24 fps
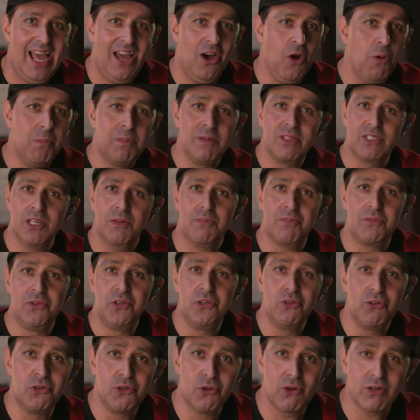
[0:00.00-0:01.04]
opens up
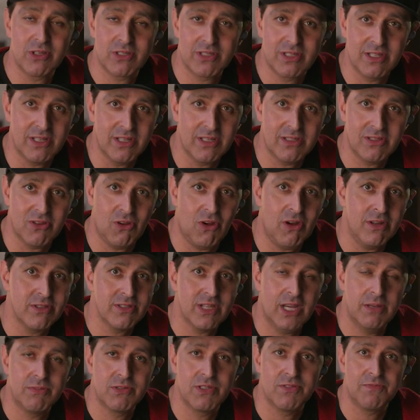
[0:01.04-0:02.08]
new doors to all
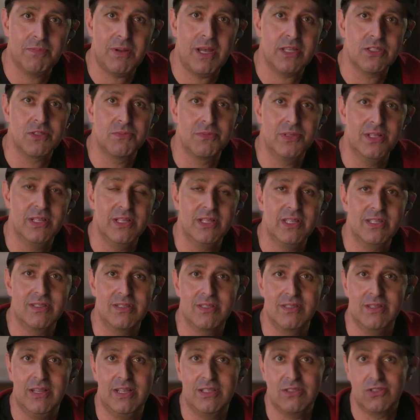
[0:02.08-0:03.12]
types of possibilities
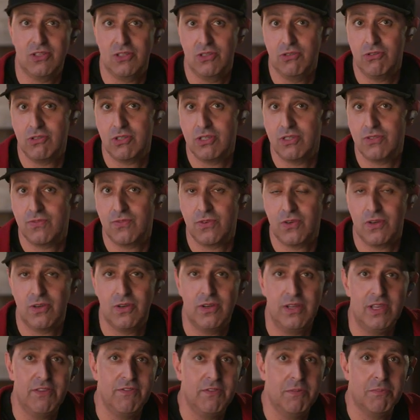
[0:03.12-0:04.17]
and solutions for
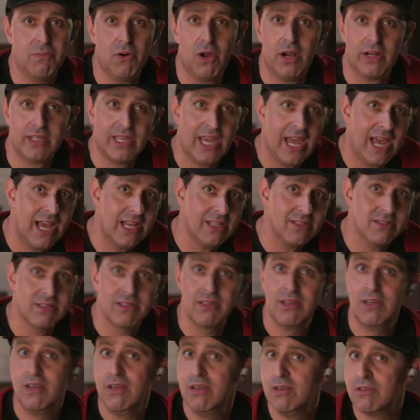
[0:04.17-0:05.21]
even broadcast,
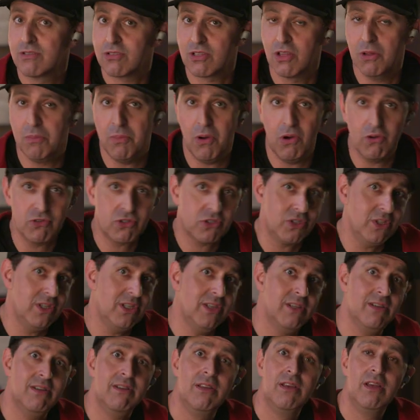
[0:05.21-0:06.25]
slow
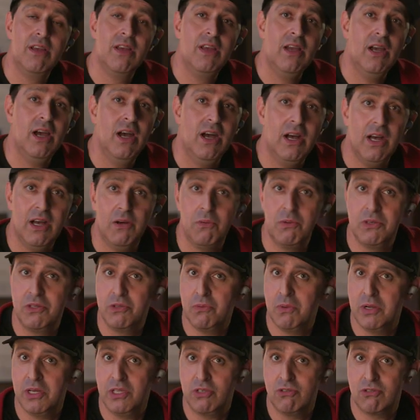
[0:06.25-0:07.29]
motion, when
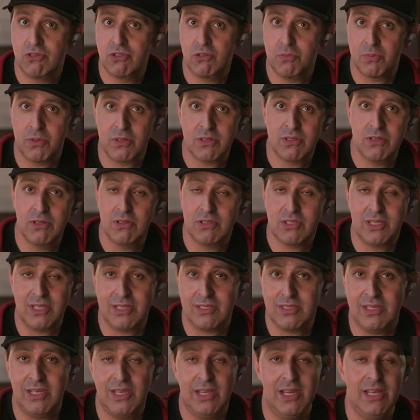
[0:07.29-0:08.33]
you want to use Super
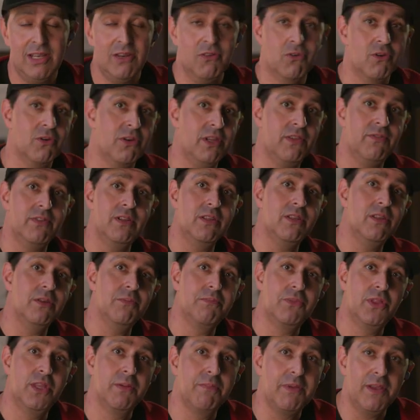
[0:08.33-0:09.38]
16 or even
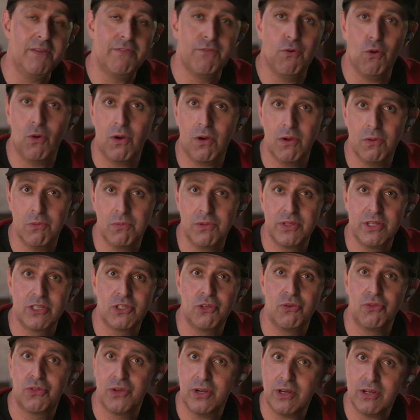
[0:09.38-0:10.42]
the B4 with the
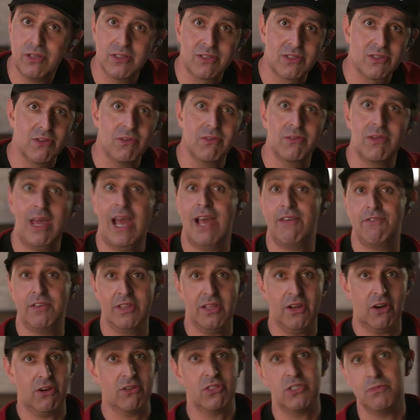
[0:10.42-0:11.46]
2/3. So having
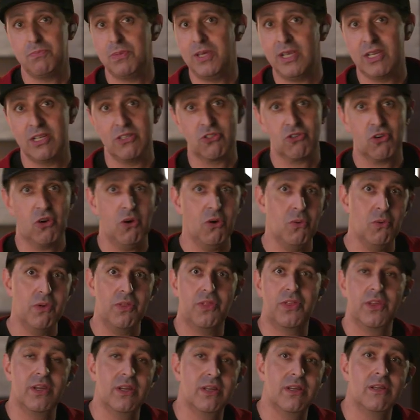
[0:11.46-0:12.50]
the RCP control
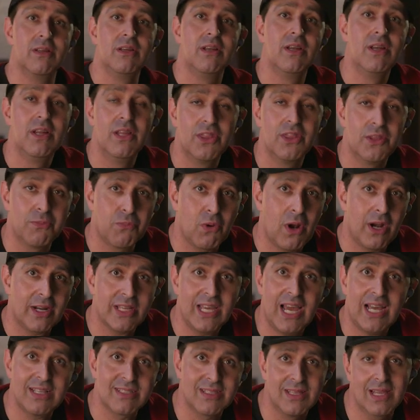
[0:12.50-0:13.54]
with the
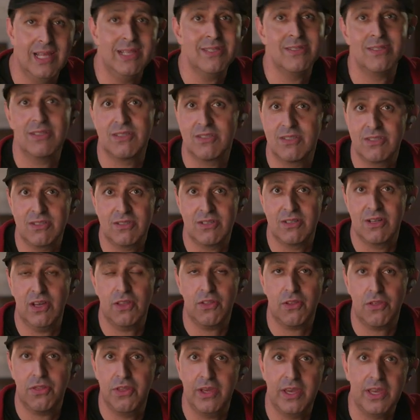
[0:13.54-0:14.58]
broadcast lenses is
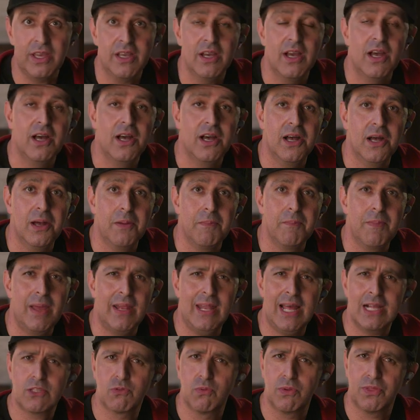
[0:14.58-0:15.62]
another thing.
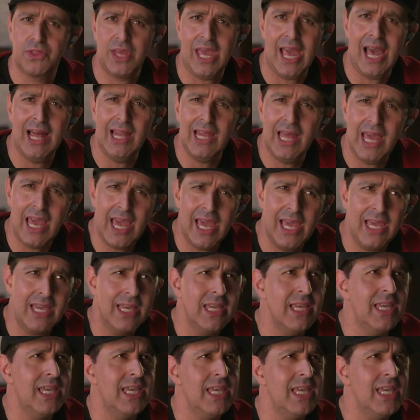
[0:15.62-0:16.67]
And that's with the
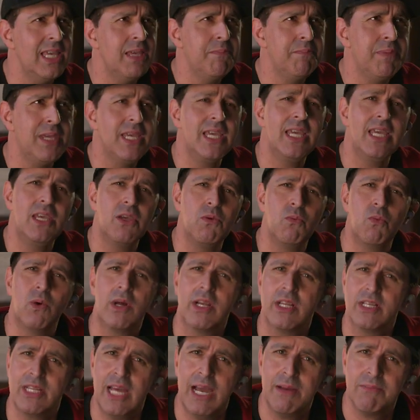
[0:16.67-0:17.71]

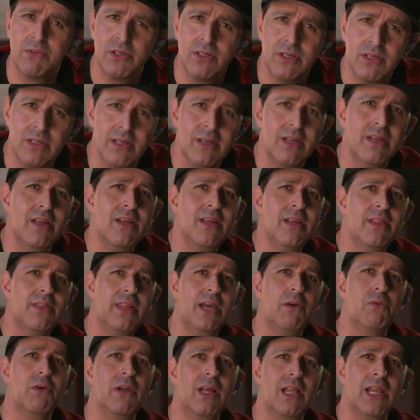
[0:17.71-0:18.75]
LA-EB1 adapter
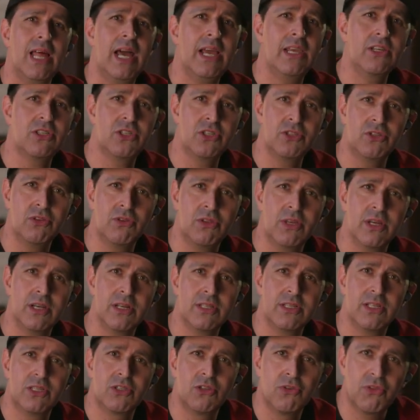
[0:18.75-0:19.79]
that would allow you to do
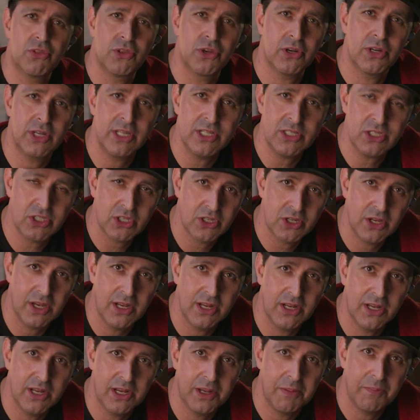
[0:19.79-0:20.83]
the 2/3-inch
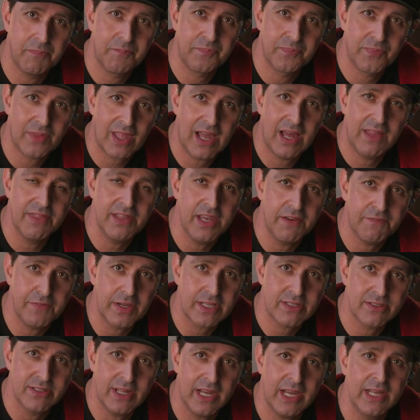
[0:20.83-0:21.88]
on the
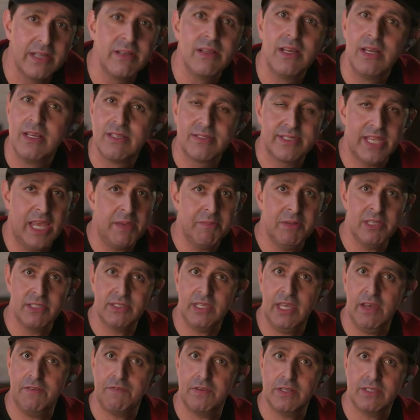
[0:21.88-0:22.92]
FX9. Same as
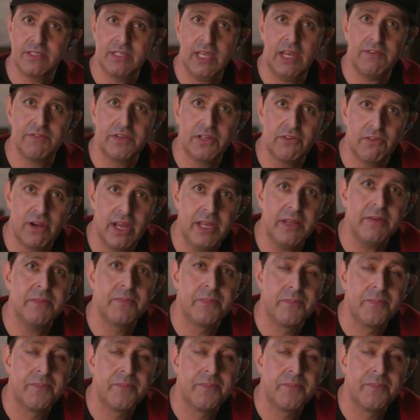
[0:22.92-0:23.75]
the FS7, right?